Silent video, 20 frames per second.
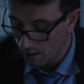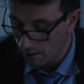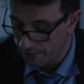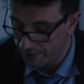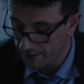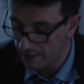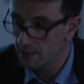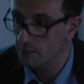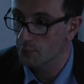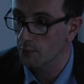
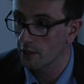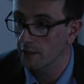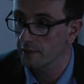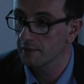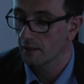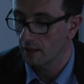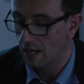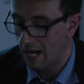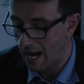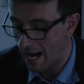This
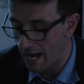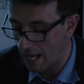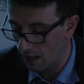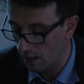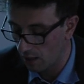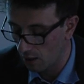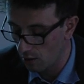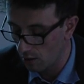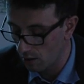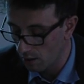word,
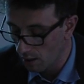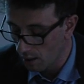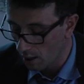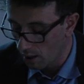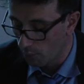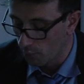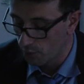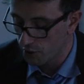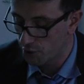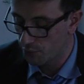allo,
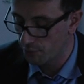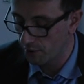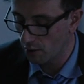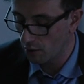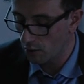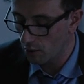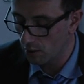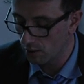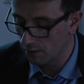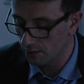which we
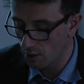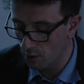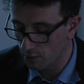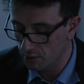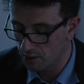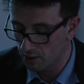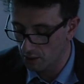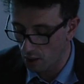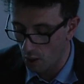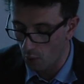all know
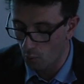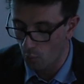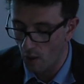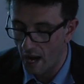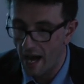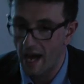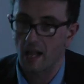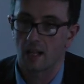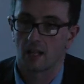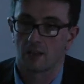so
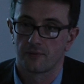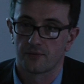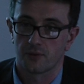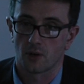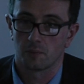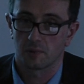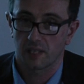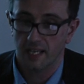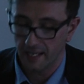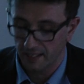well
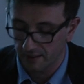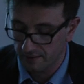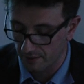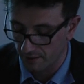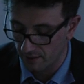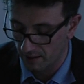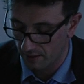from later